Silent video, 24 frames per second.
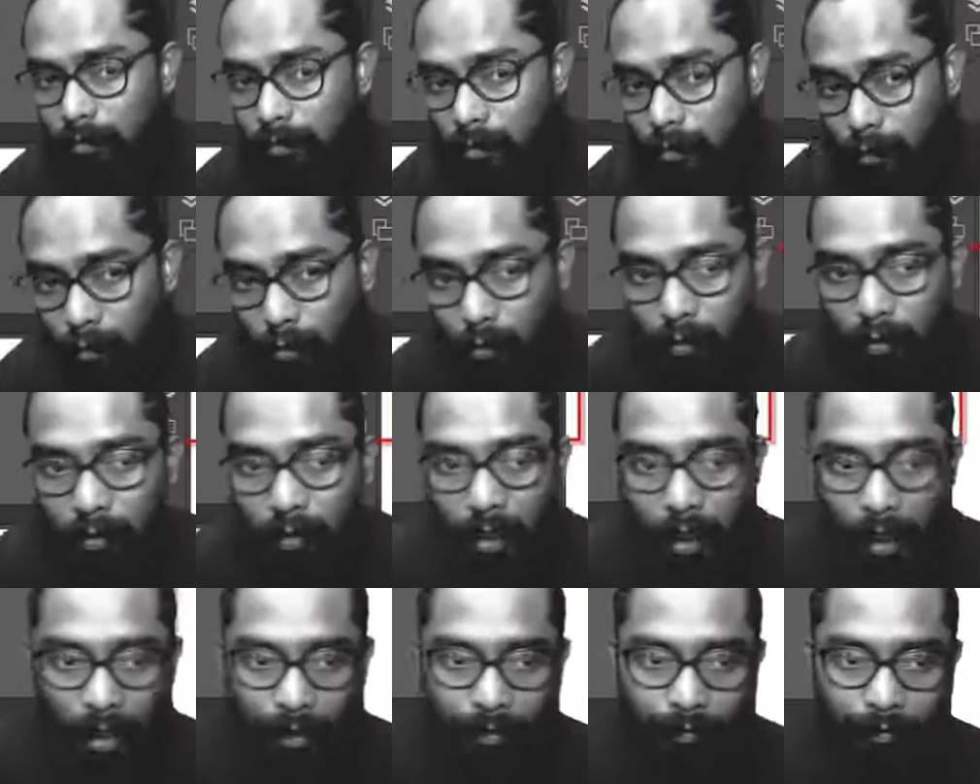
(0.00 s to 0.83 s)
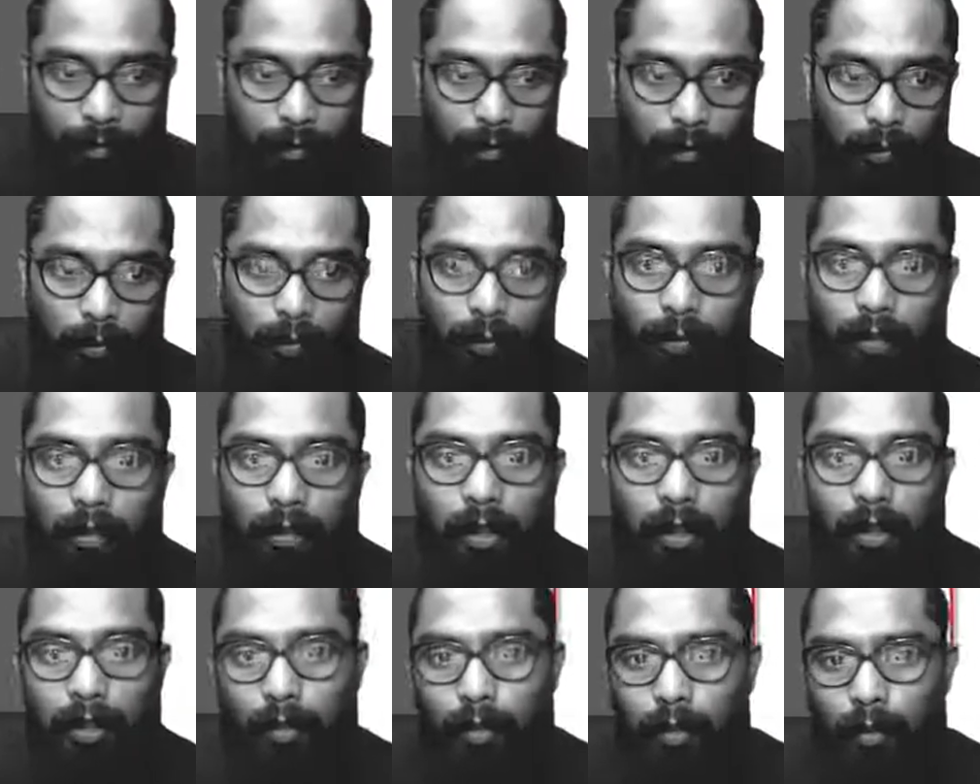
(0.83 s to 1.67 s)
tools have his own
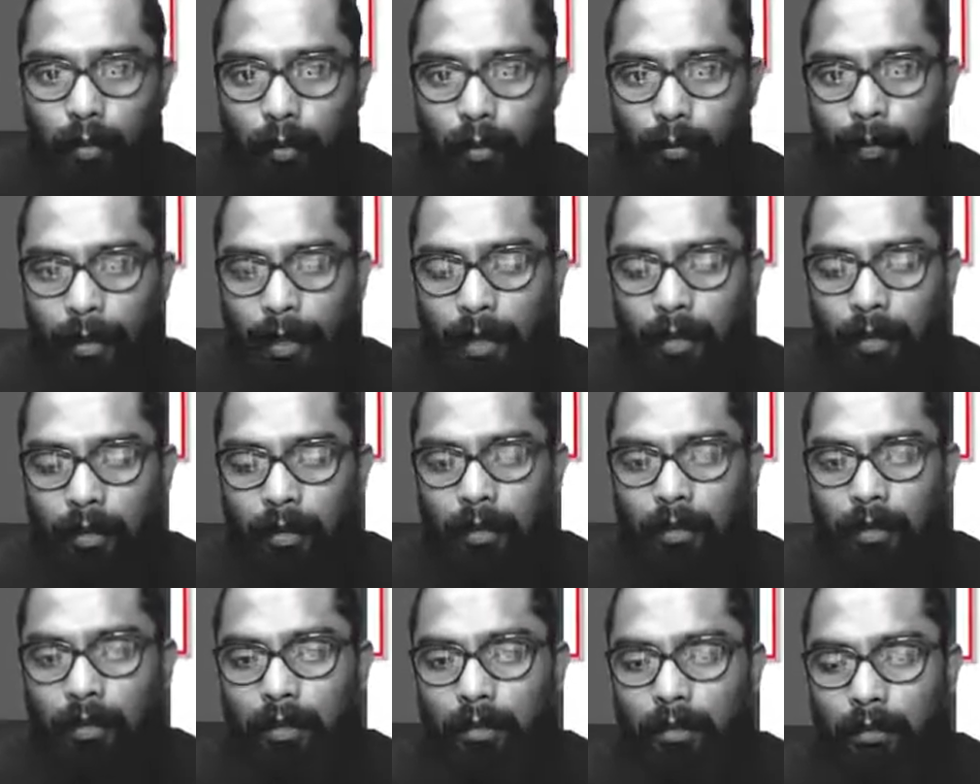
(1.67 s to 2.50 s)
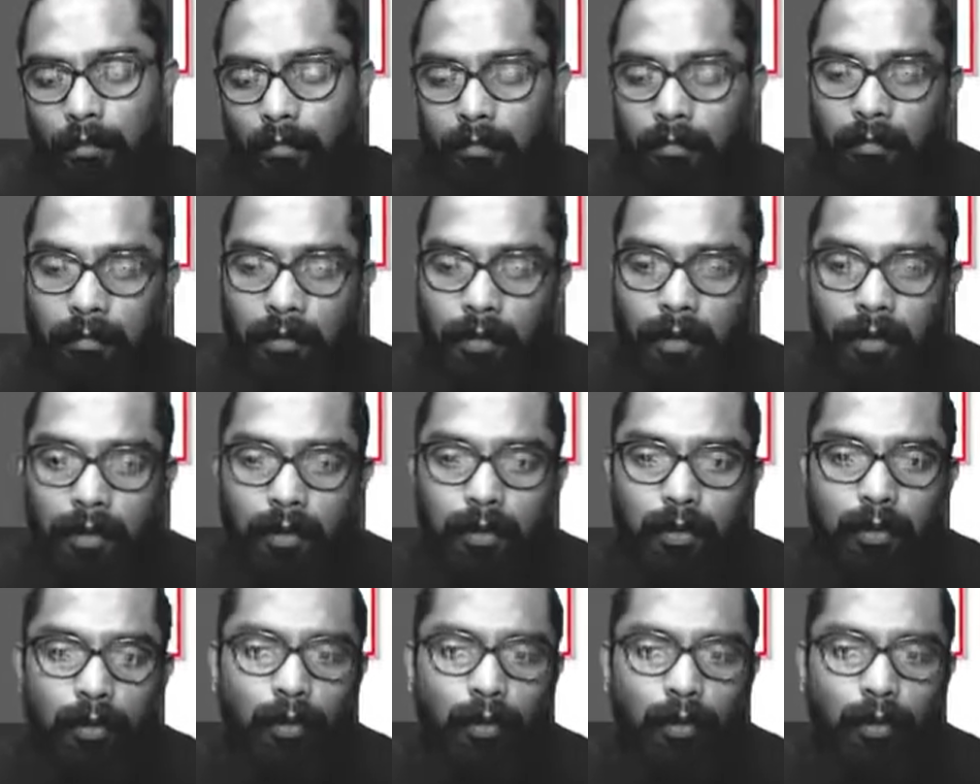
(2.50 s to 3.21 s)
control panel, his